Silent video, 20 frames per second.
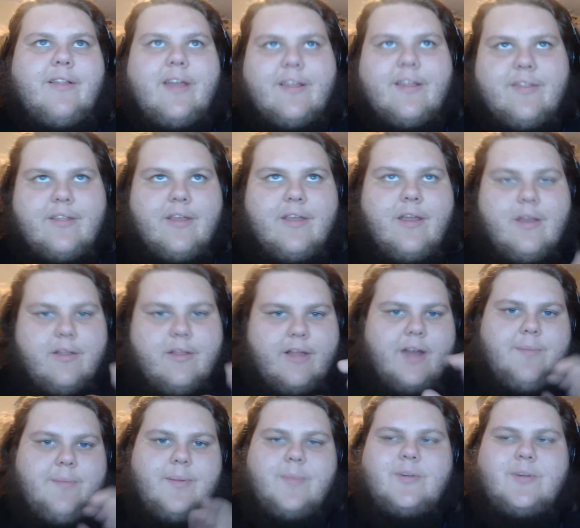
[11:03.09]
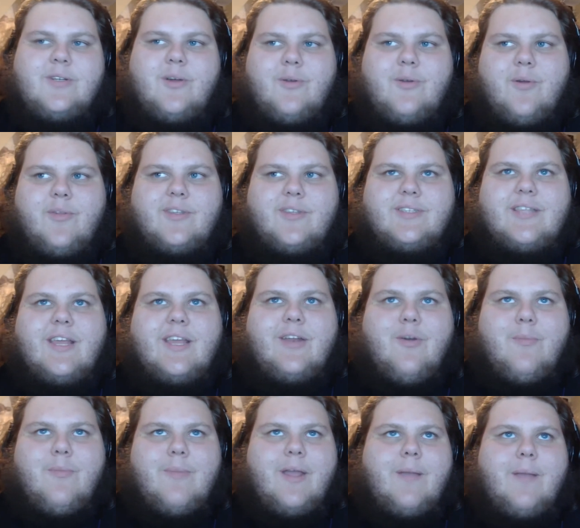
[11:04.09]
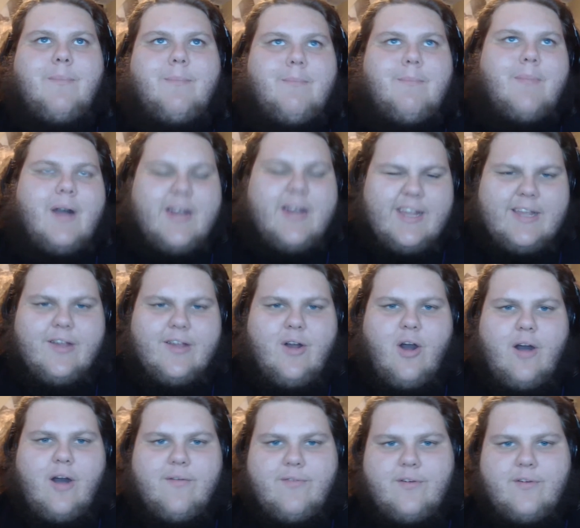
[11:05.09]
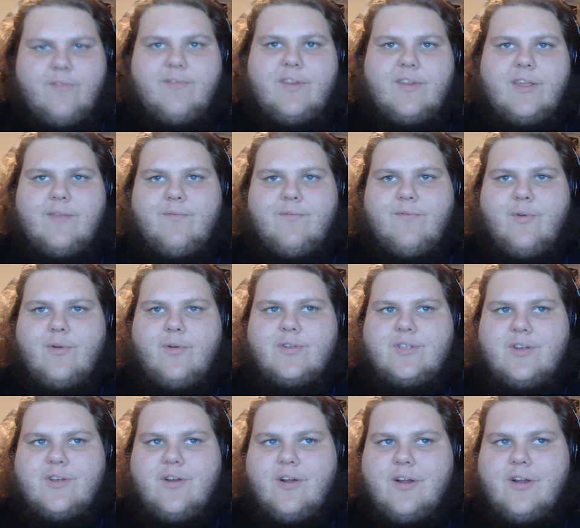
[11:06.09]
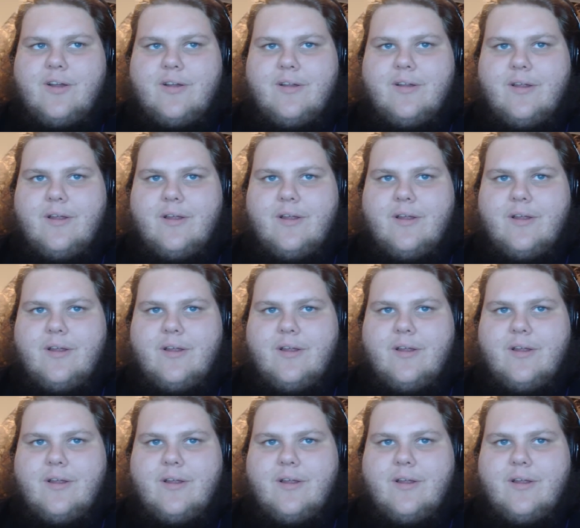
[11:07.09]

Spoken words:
Like, a lot of people don't know this. They don't make money off of Teamfourstar.